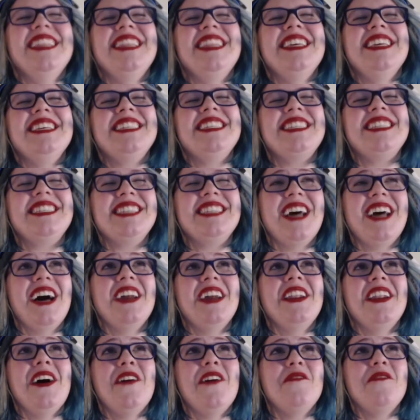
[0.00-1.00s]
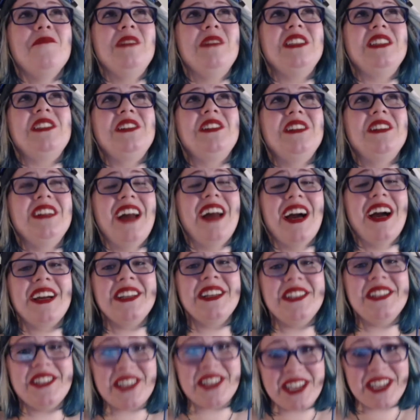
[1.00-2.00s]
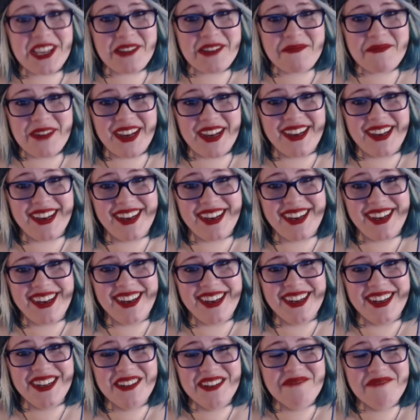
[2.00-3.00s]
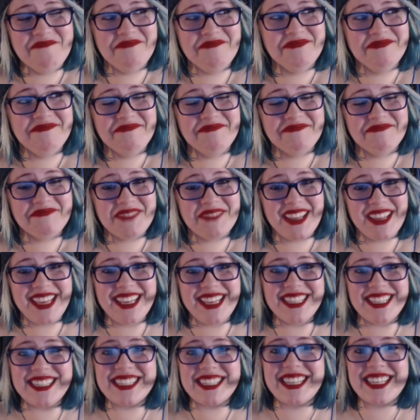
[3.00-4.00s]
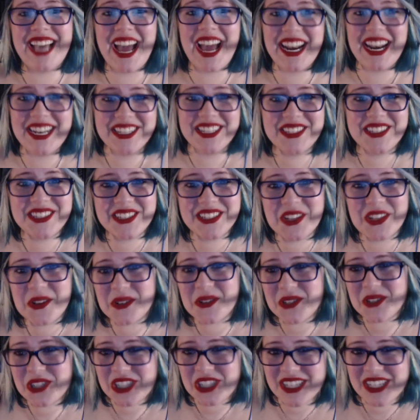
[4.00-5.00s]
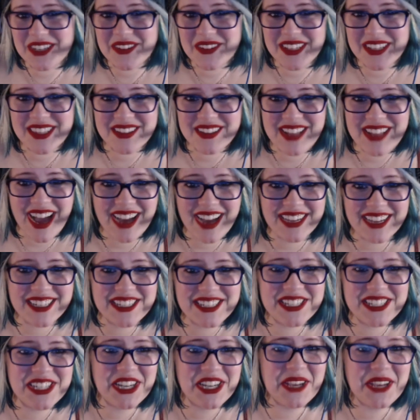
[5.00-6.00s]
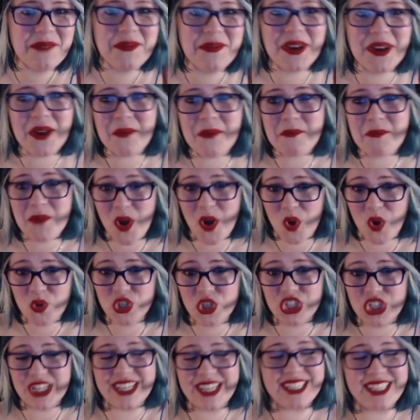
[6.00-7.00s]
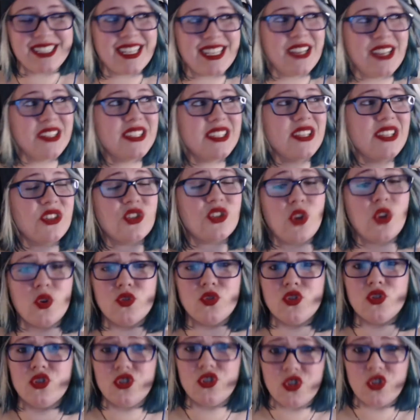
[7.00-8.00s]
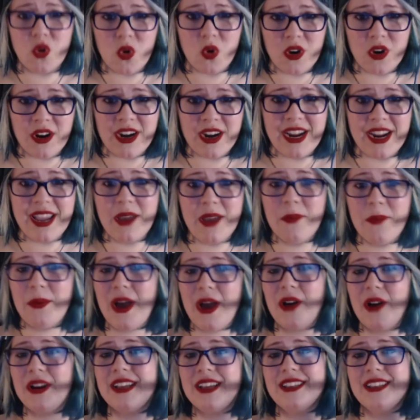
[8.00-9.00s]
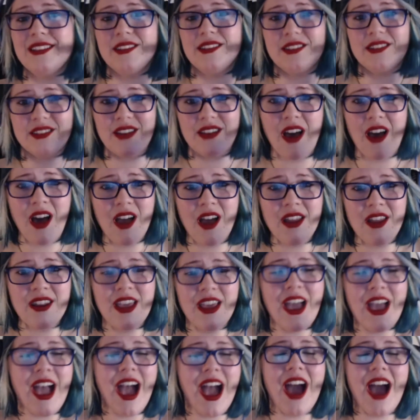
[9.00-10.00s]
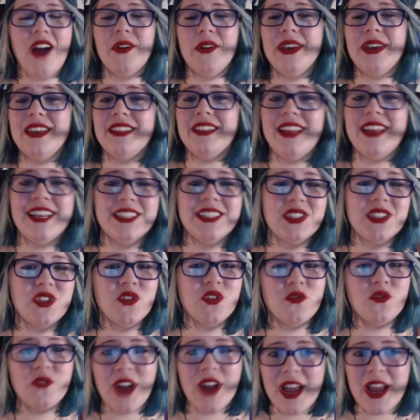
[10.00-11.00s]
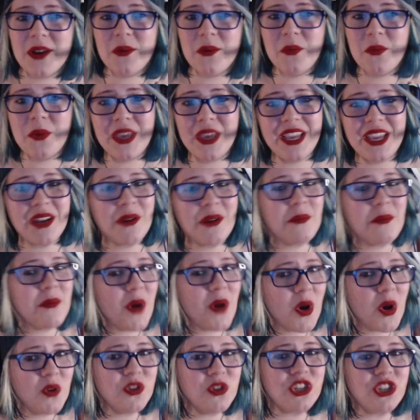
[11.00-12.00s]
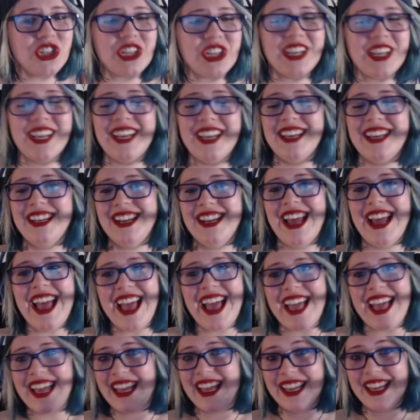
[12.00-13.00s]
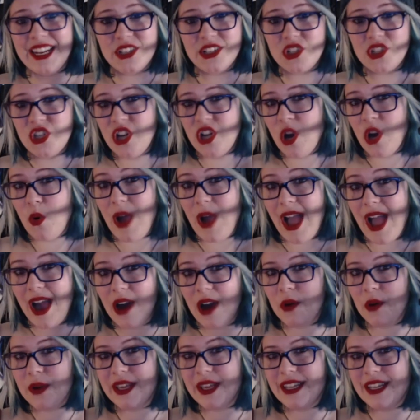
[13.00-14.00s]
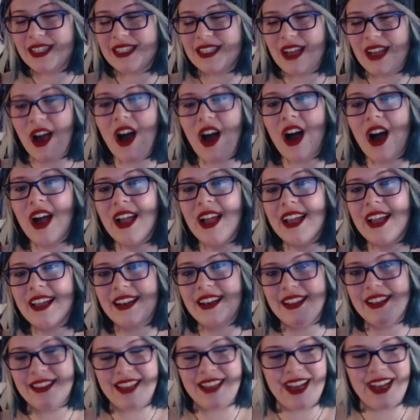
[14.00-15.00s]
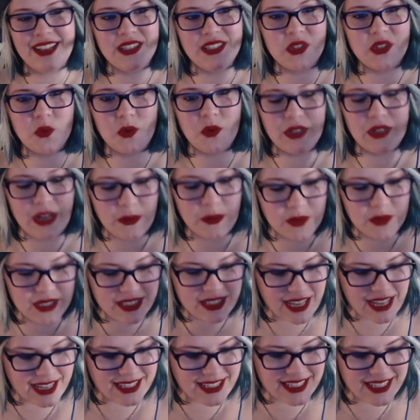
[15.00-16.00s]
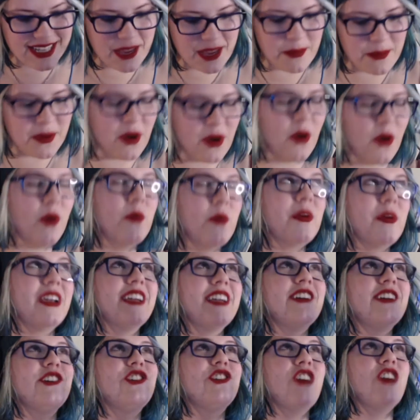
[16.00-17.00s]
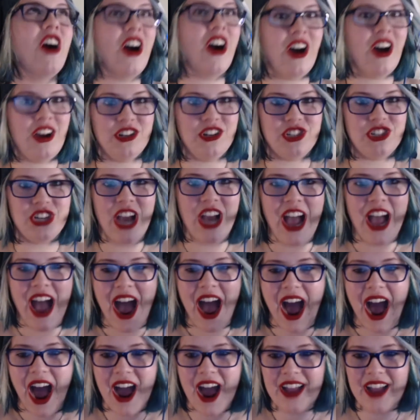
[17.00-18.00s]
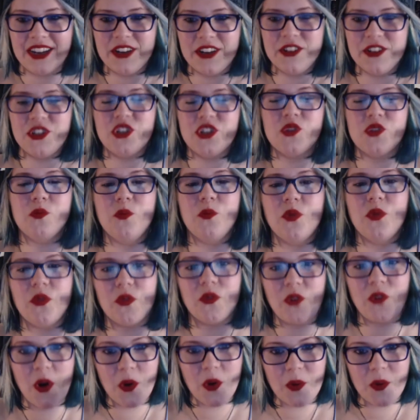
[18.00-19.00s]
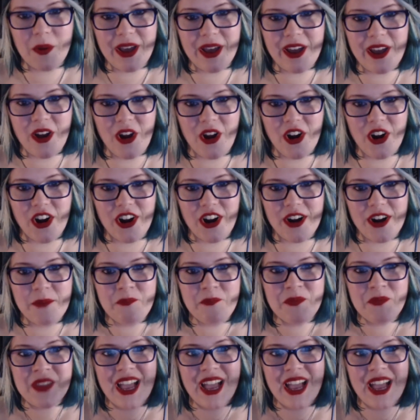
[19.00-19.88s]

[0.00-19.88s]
son of Mr. Nakajima. He's getting sushi with Nakajima. Mochi tells this whole story about his son, how he likes the red bean mochi, and he doesn't know how he died, and that's what upsets him. And oh my gosh, it just broke my heart.